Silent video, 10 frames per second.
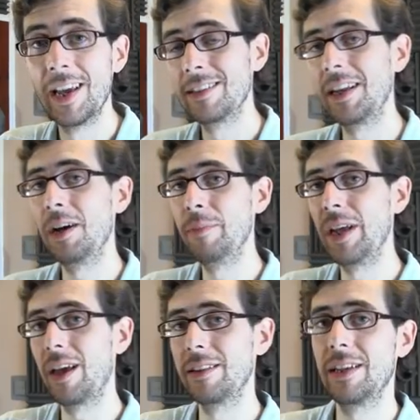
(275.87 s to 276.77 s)
It's a little
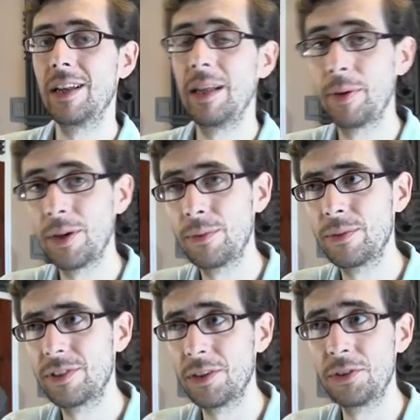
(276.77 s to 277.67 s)
bit like the
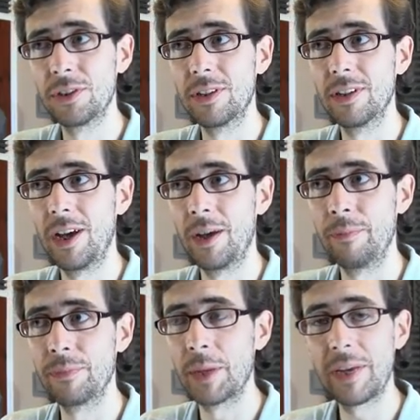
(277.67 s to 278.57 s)
Oulipo Social
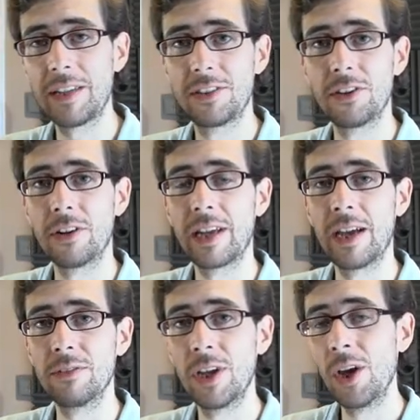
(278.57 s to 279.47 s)
um, Mastodon
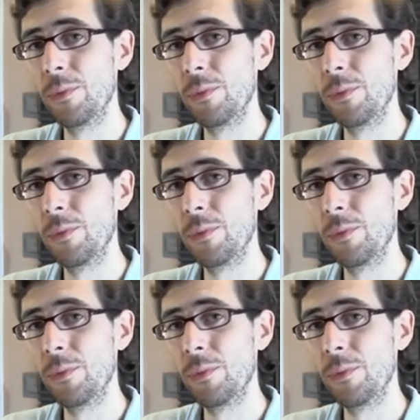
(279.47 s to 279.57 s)
account,